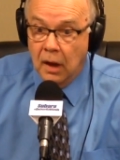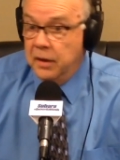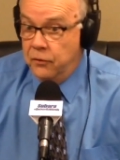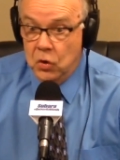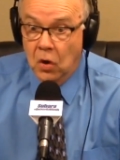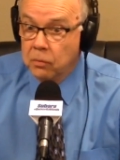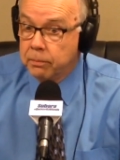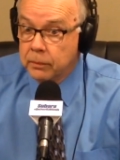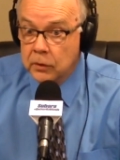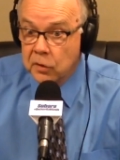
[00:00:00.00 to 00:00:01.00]
If you don't
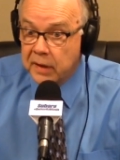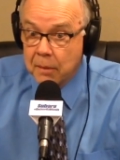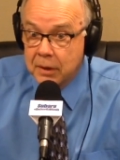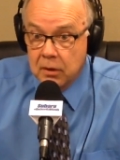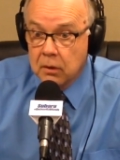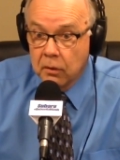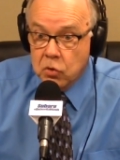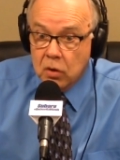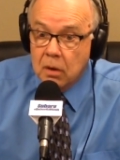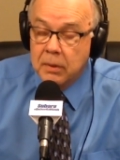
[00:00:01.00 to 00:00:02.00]
use our materials,
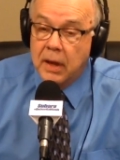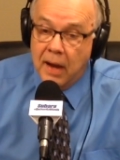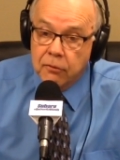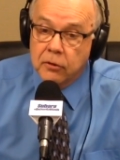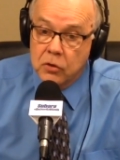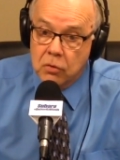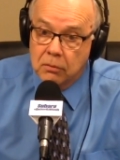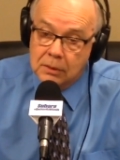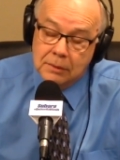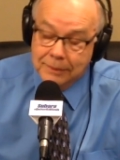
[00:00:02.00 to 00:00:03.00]
you're going to be average.
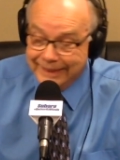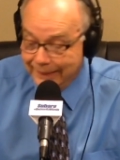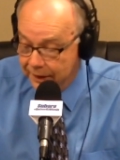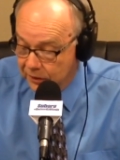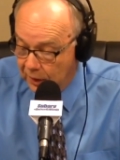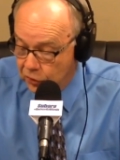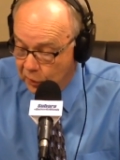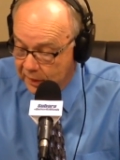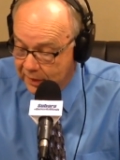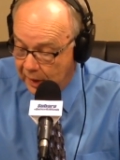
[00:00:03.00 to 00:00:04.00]
Well, that's not too
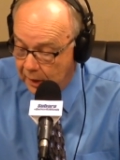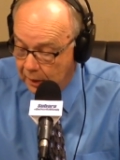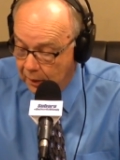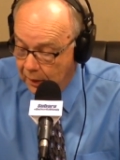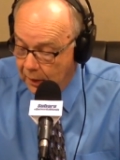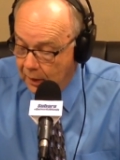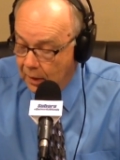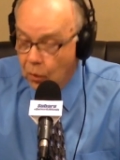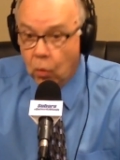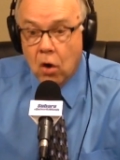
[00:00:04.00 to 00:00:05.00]
exciting.
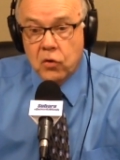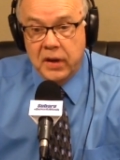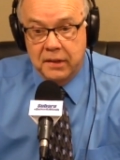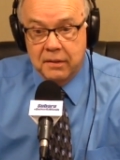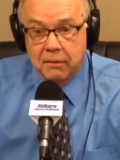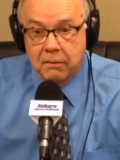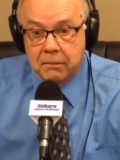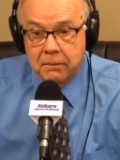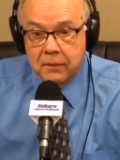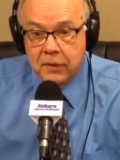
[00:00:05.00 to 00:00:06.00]
Walgreens,
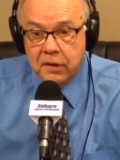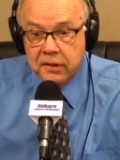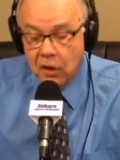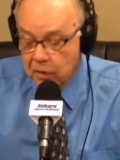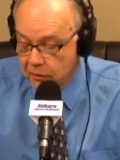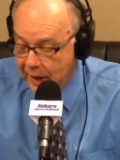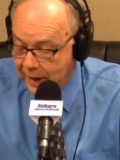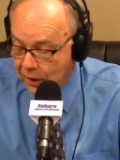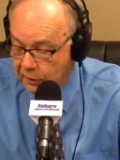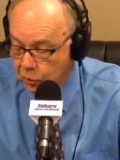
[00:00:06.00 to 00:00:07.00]
their slogan right
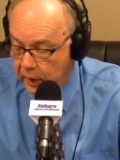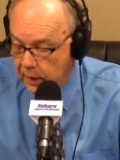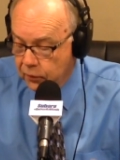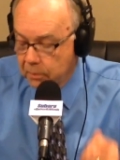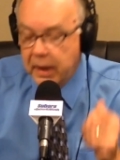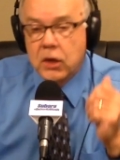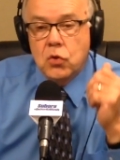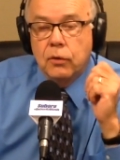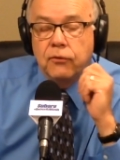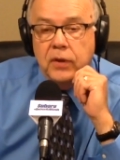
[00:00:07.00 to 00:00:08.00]
now is whatever makes
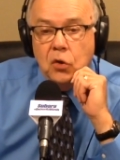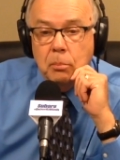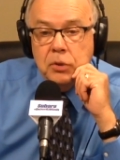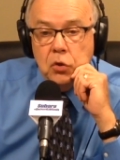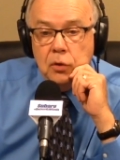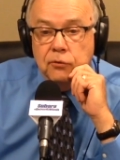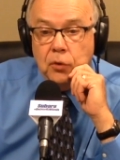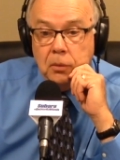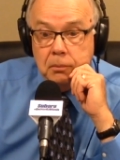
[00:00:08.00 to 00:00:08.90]
you feel beautiful.